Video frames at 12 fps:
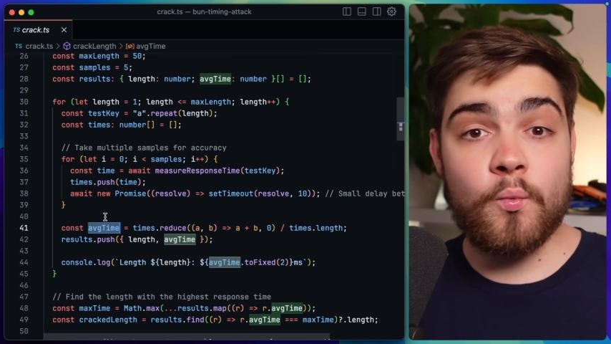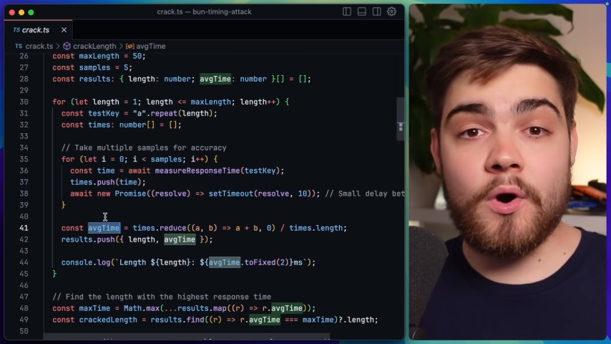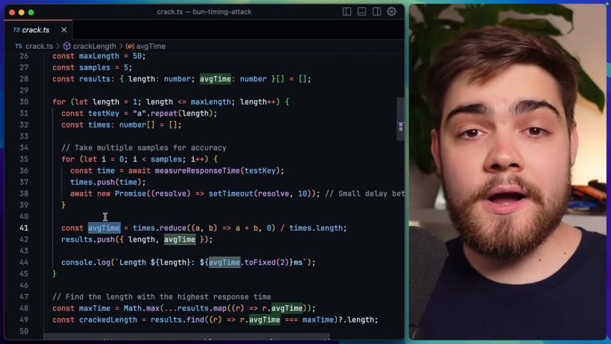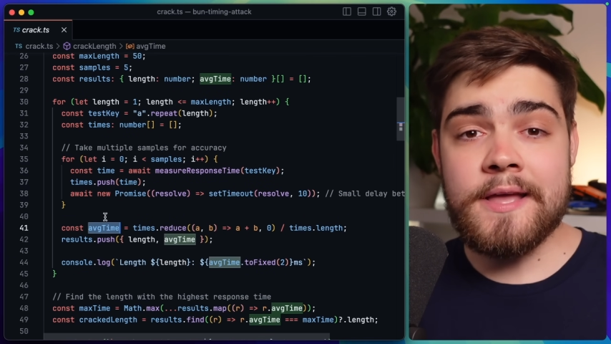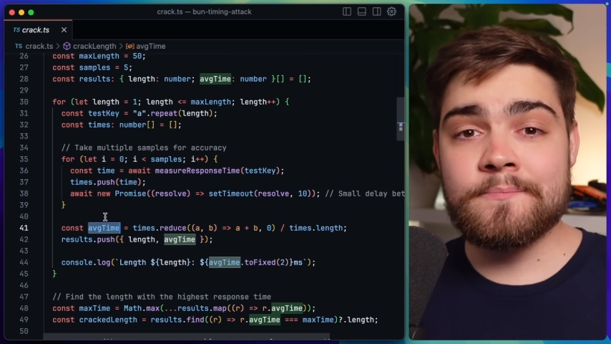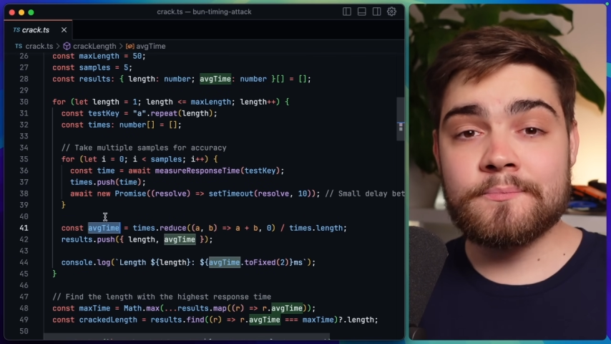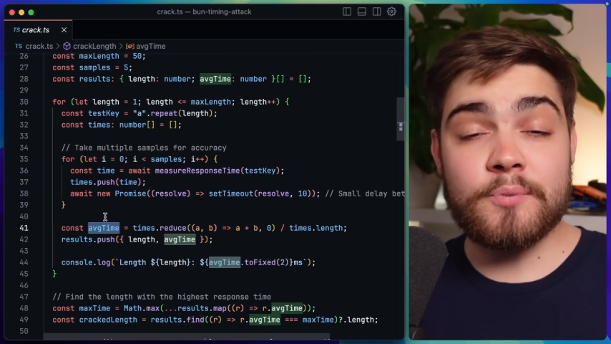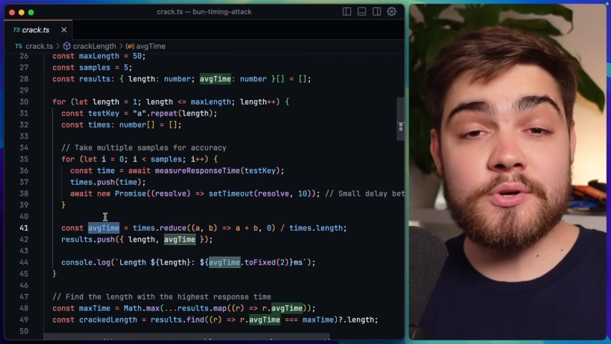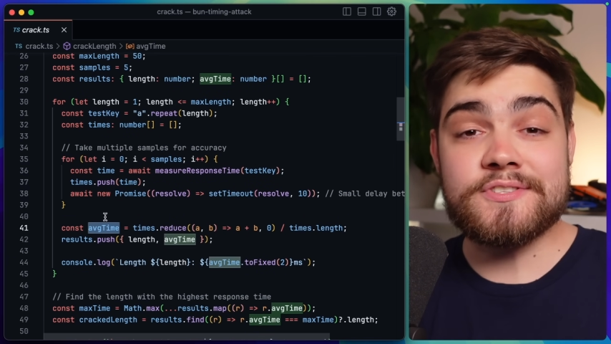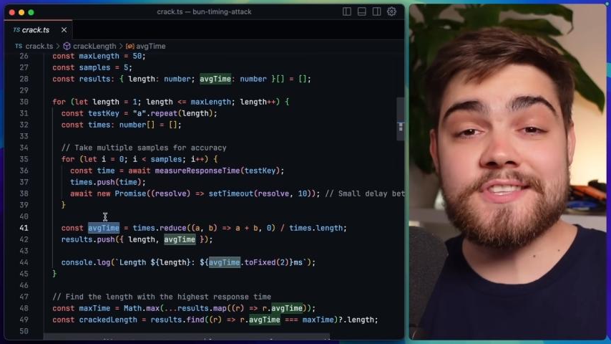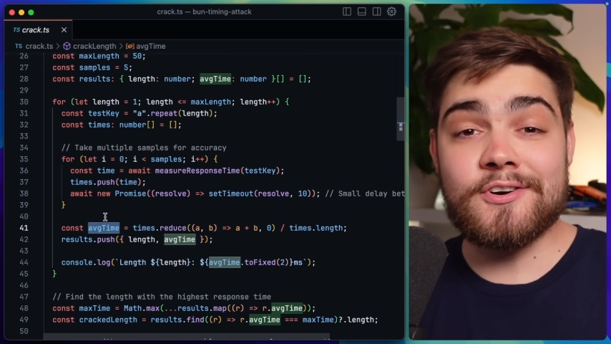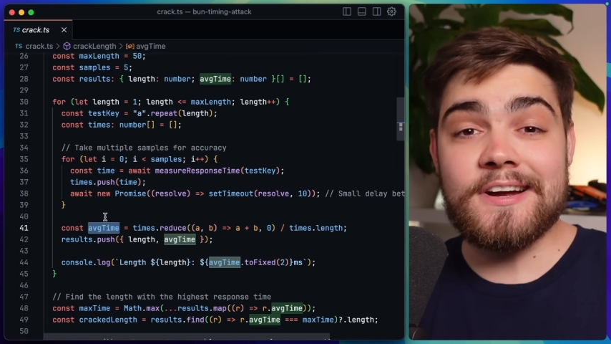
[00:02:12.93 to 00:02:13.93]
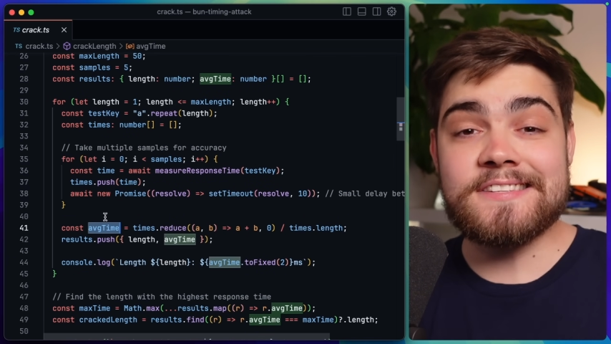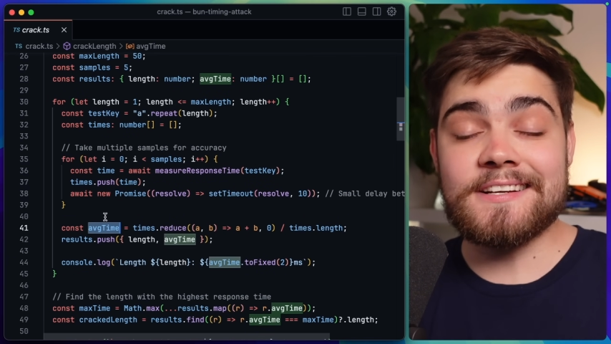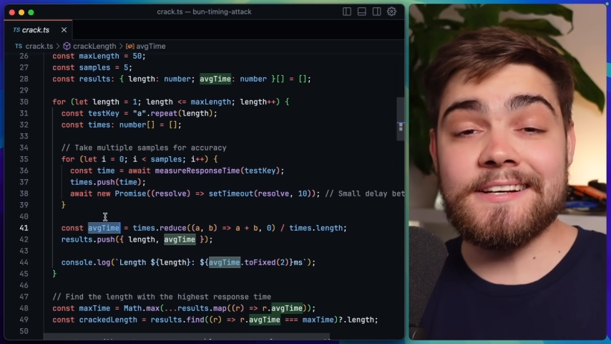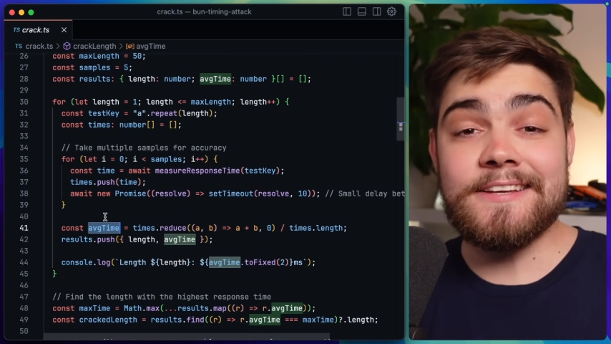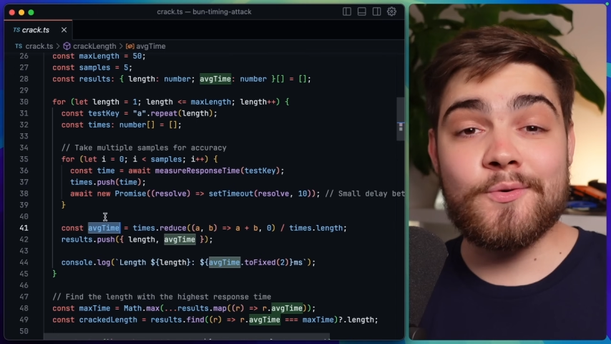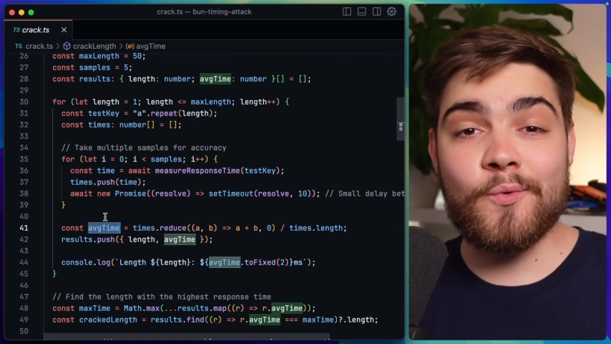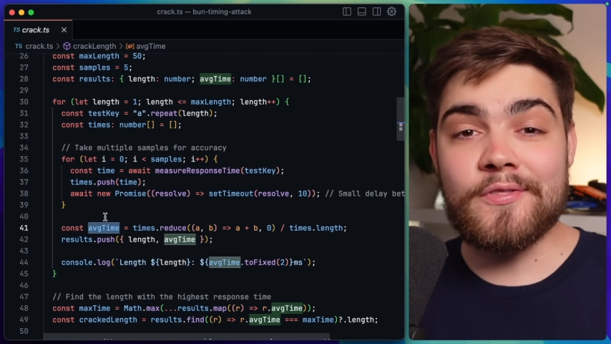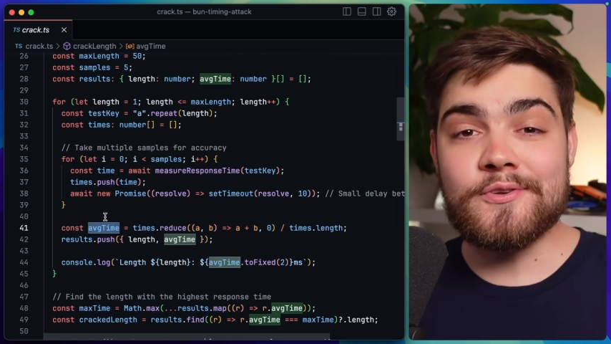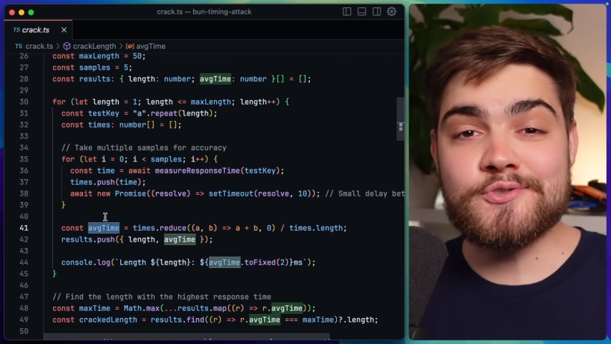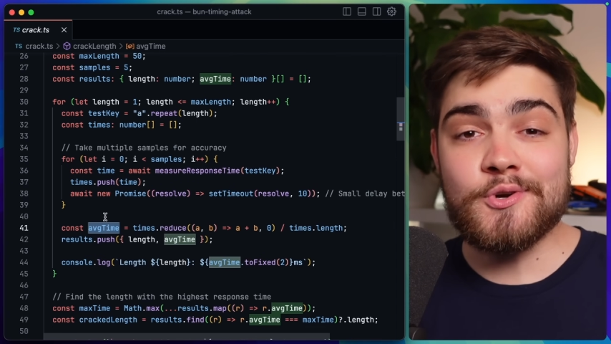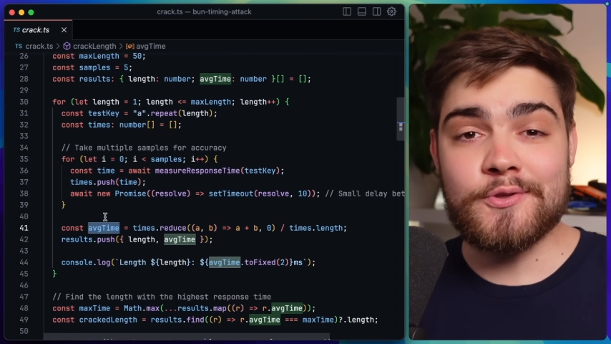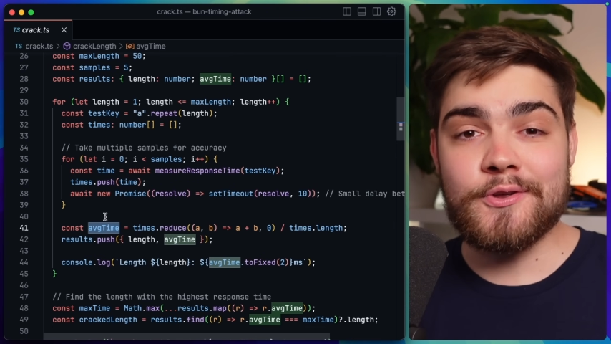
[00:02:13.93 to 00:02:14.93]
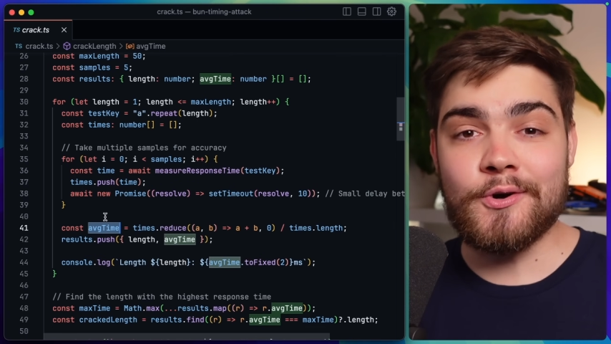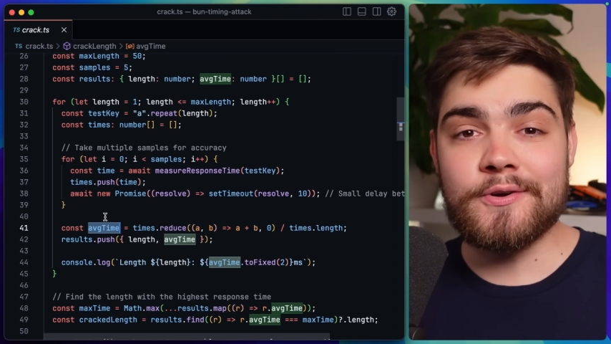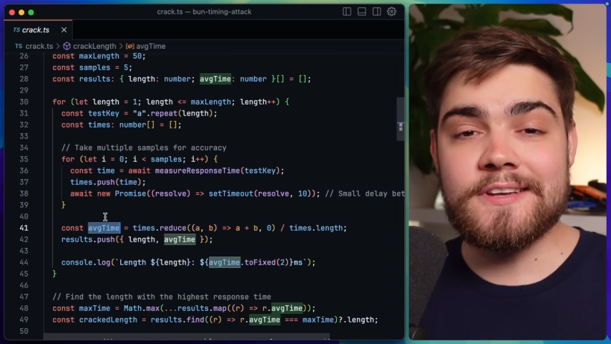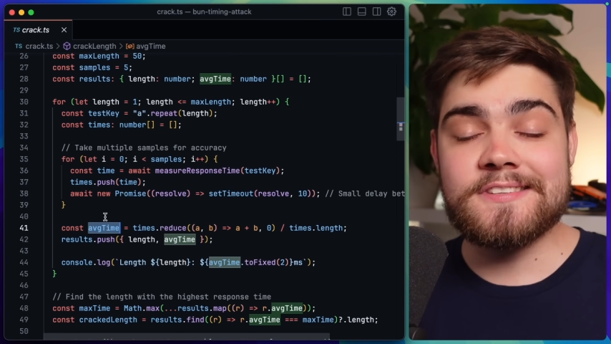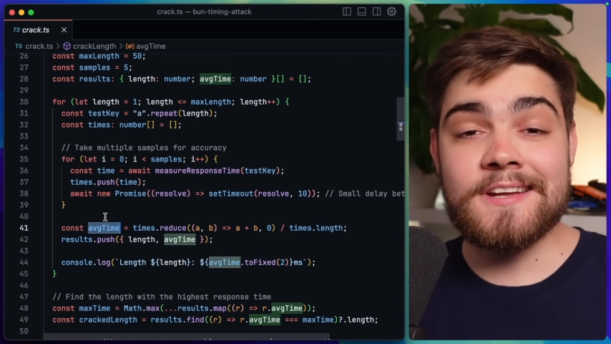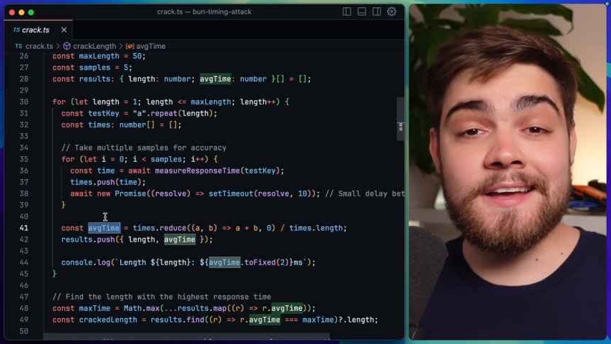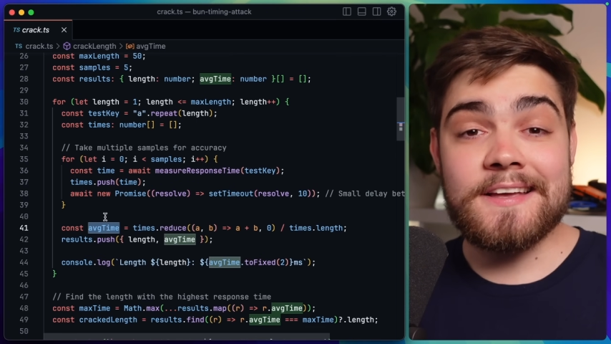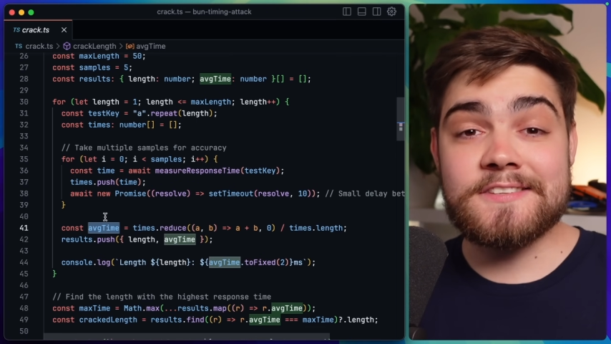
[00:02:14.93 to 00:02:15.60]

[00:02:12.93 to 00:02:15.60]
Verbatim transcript: Why? Because theoretically, the one that took the longest